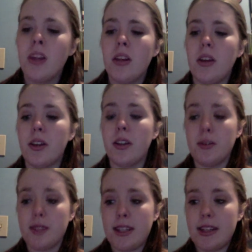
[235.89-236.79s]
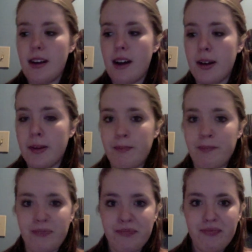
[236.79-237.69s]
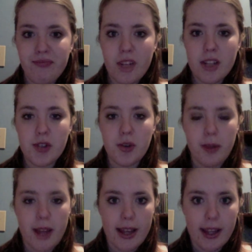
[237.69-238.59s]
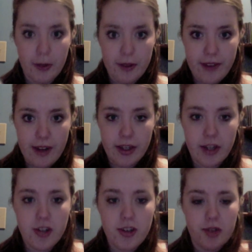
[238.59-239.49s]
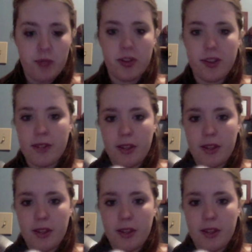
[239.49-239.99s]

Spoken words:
You can use it to apply liquid foundation. Just put some on the